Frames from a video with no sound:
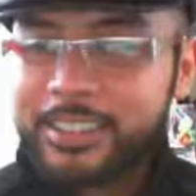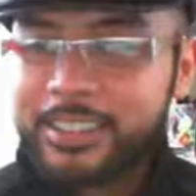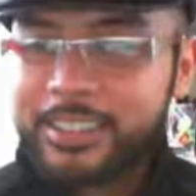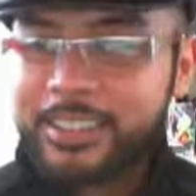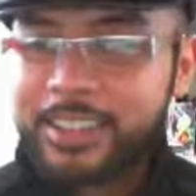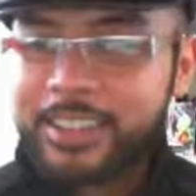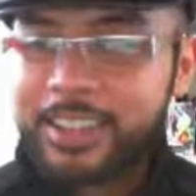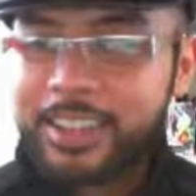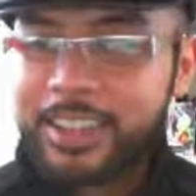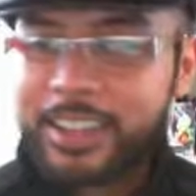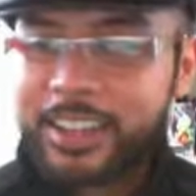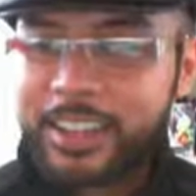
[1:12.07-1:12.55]

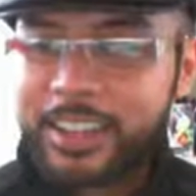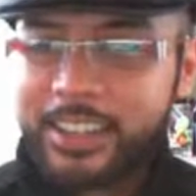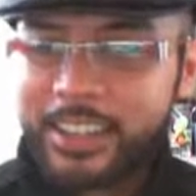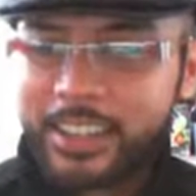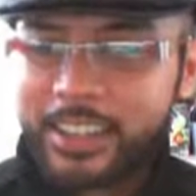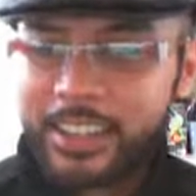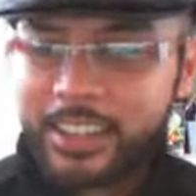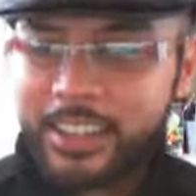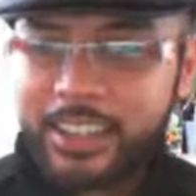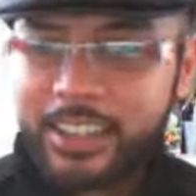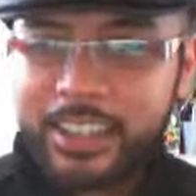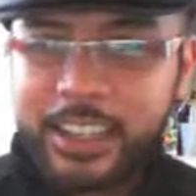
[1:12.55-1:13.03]

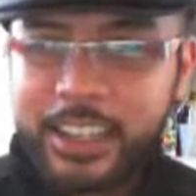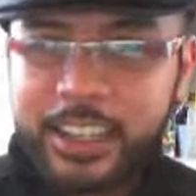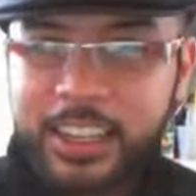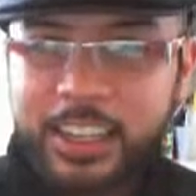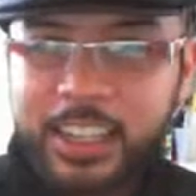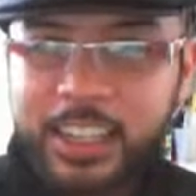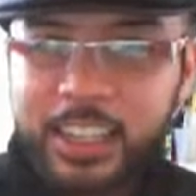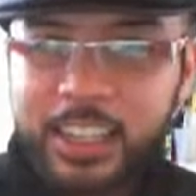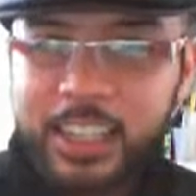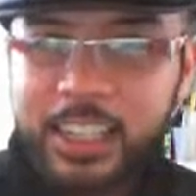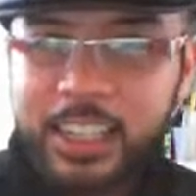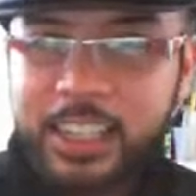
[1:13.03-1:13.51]
Excellent,
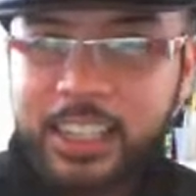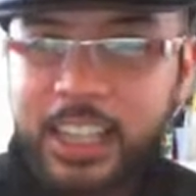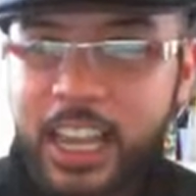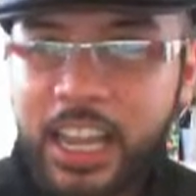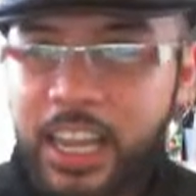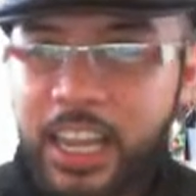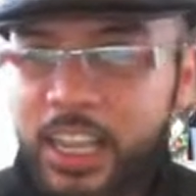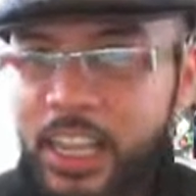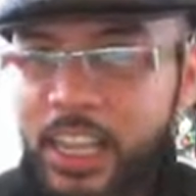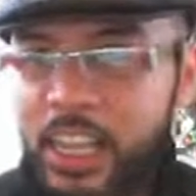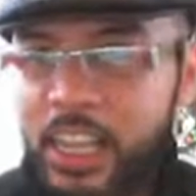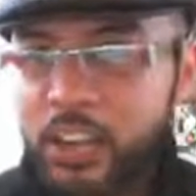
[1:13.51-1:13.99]
excellent.
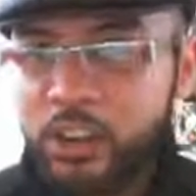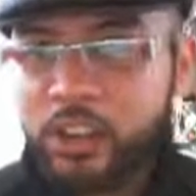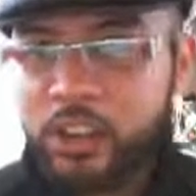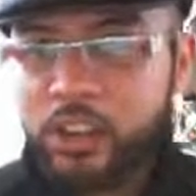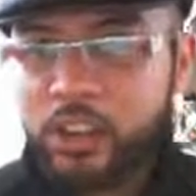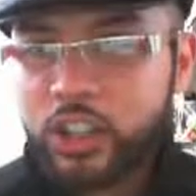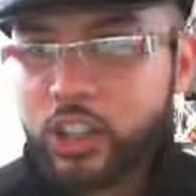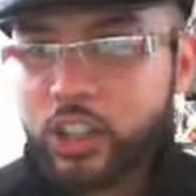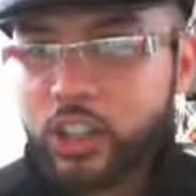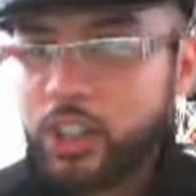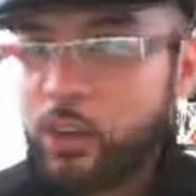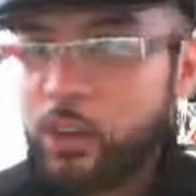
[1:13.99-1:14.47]
Any
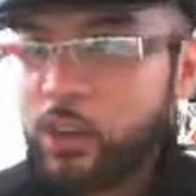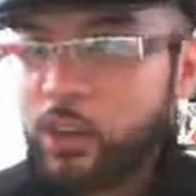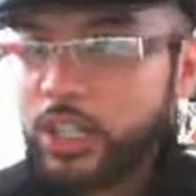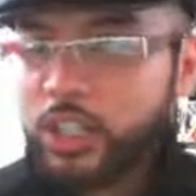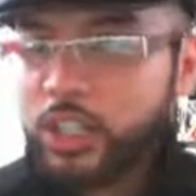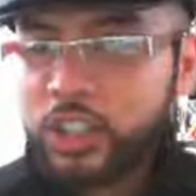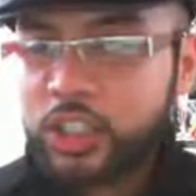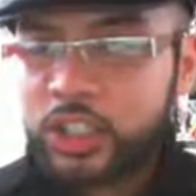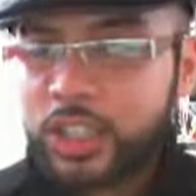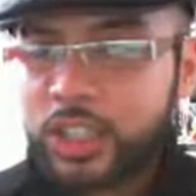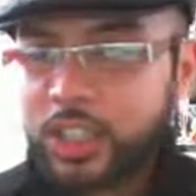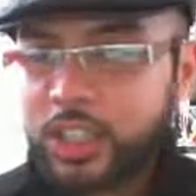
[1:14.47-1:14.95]
urgent
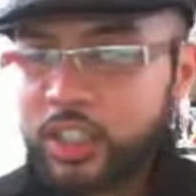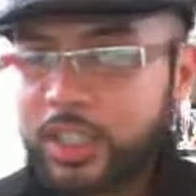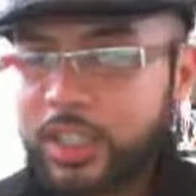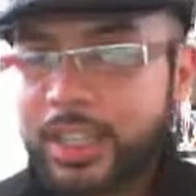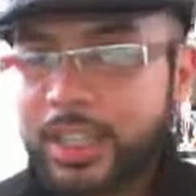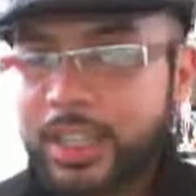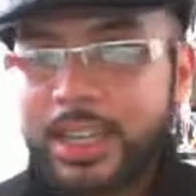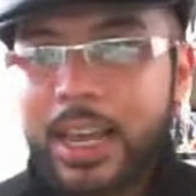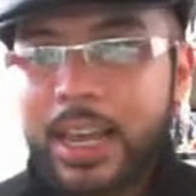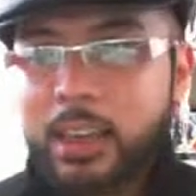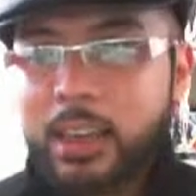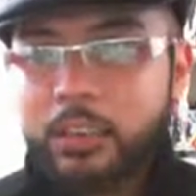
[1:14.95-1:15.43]
questions,
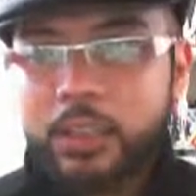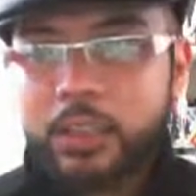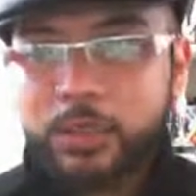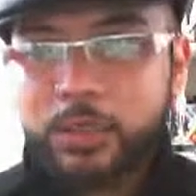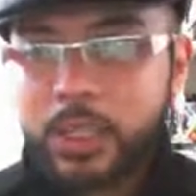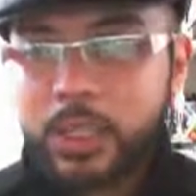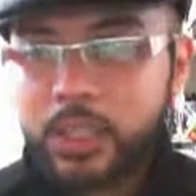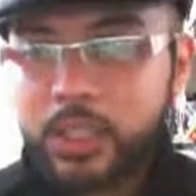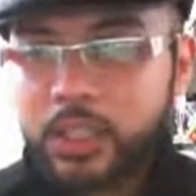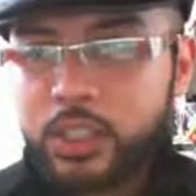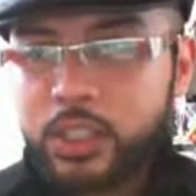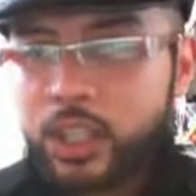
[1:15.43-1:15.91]

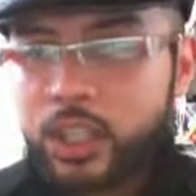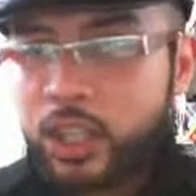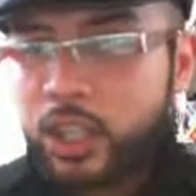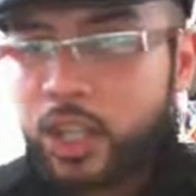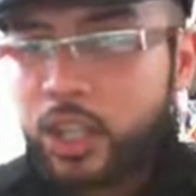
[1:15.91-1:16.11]
announcements?